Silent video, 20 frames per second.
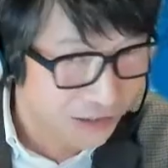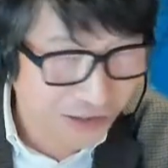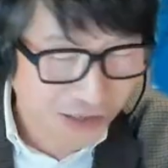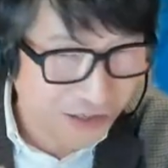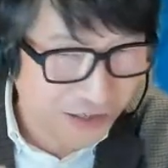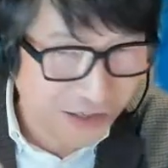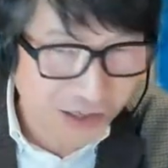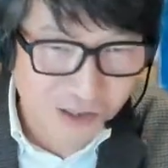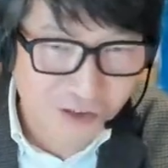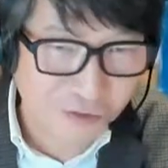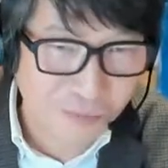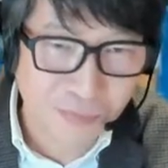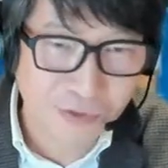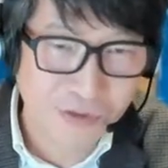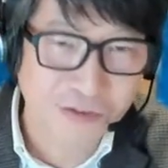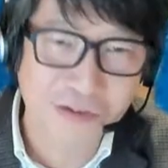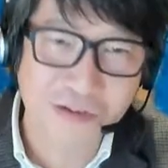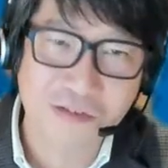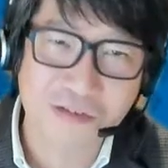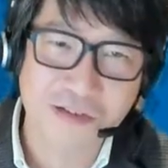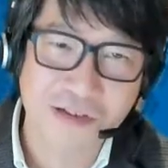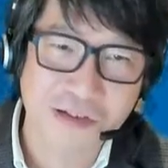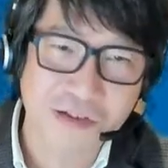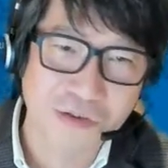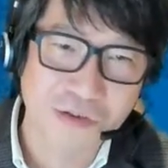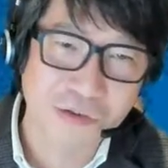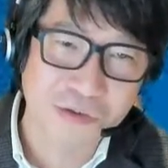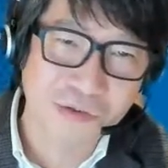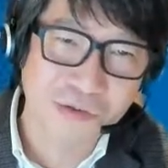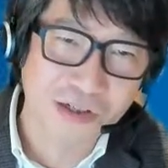any experience
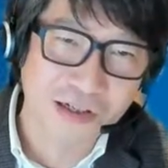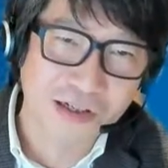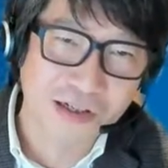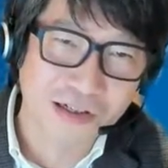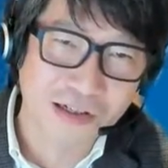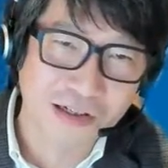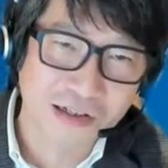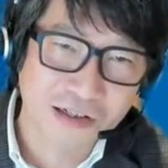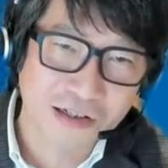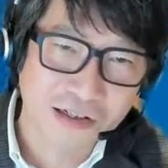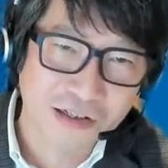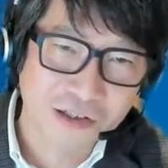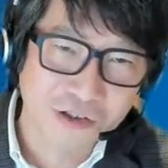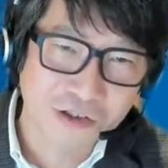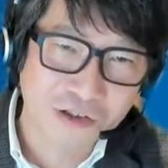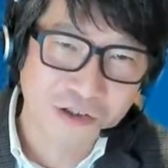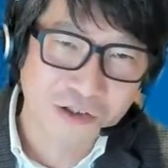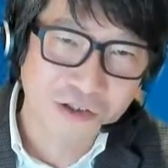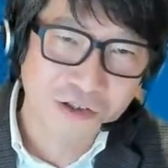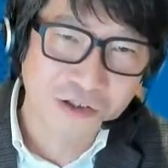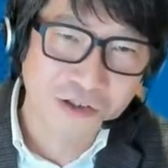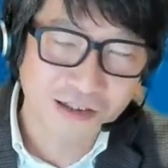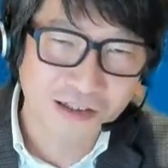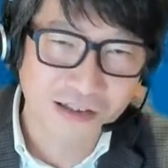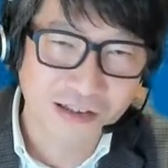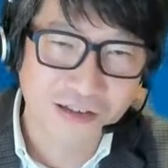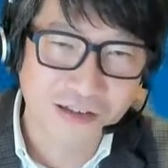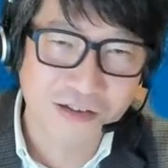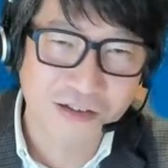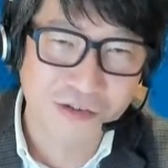you had
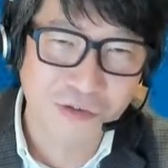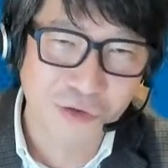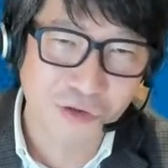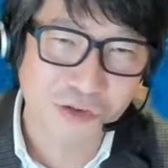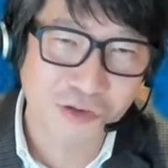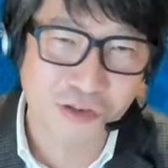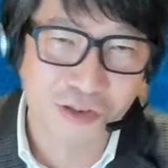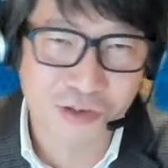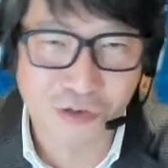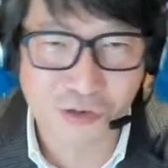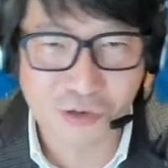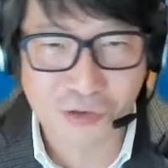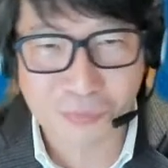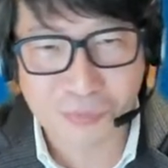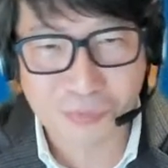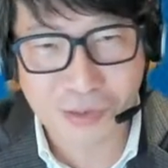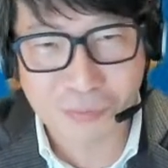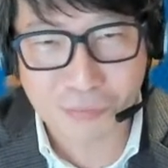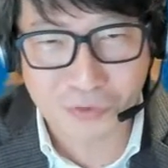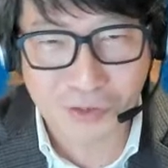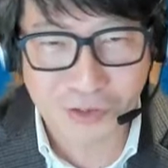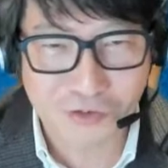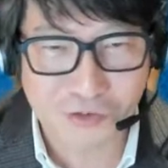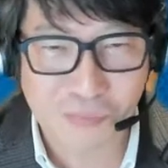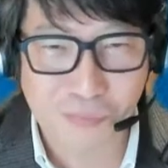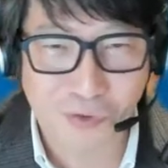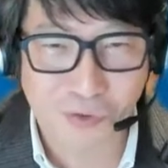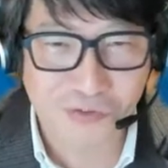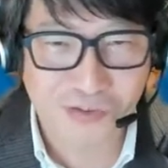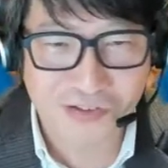during your
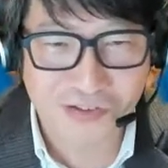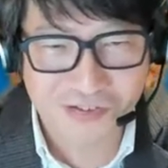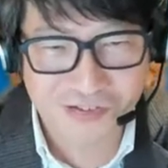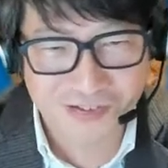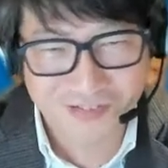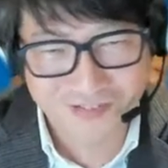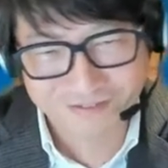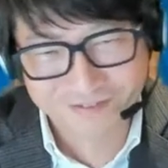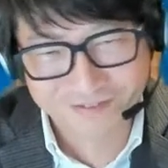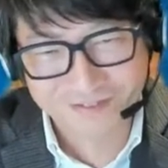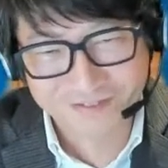production process?